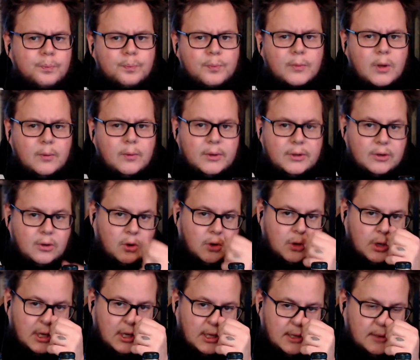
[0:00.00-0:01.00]
with the
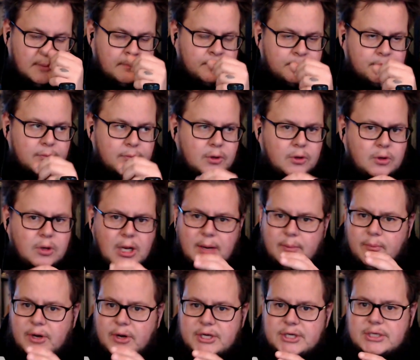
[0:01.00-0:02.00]
whole
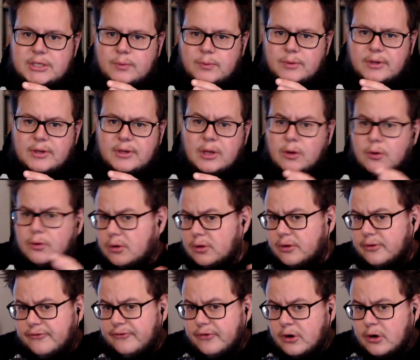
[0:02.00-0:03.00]
collaboration with local
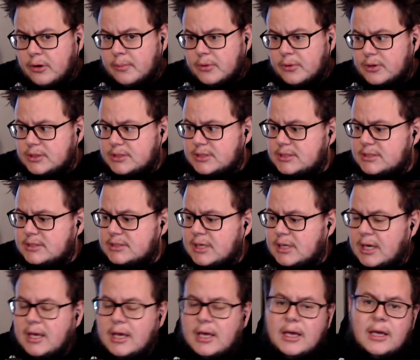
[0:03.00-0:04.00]
farmers,
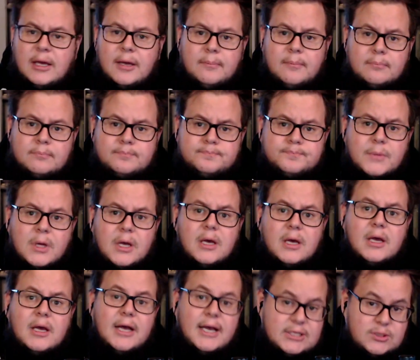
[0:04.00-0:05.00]

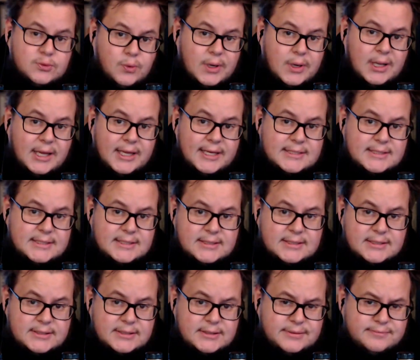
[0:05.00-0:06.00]
as well
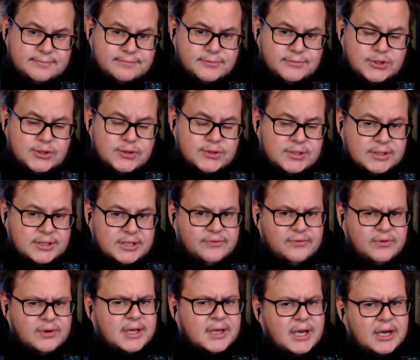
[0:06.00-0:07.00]
as using
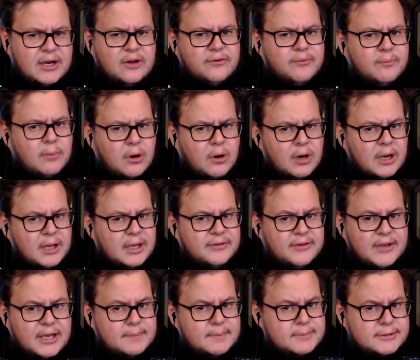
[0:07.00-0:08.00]
different kind of barley
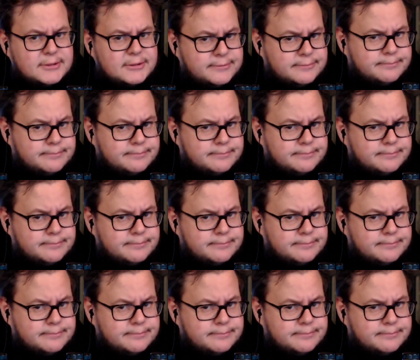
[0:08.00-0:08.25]
types.